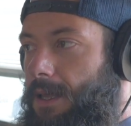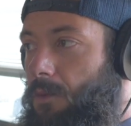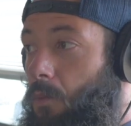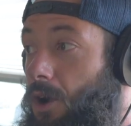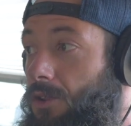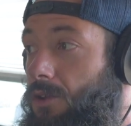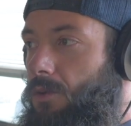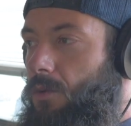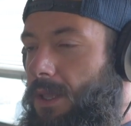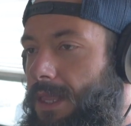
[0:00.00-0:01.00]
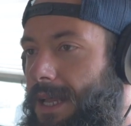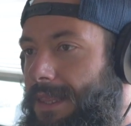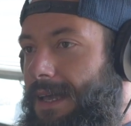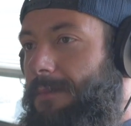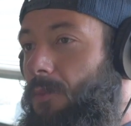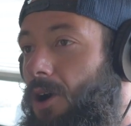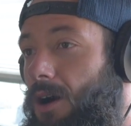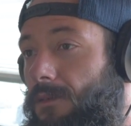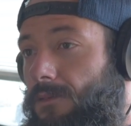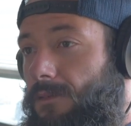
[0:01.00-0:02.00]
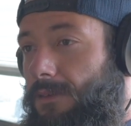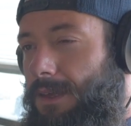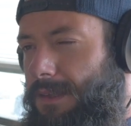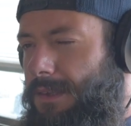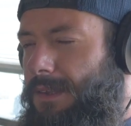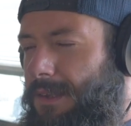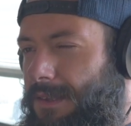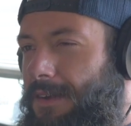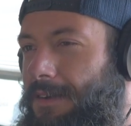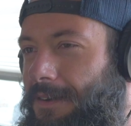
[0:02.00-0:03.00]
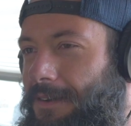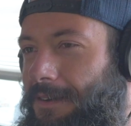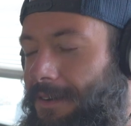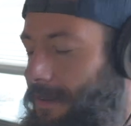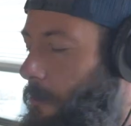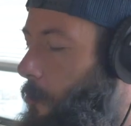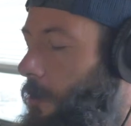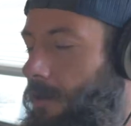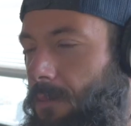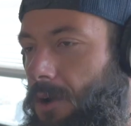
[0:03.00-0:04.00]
And what do you do in that time off? It's a world of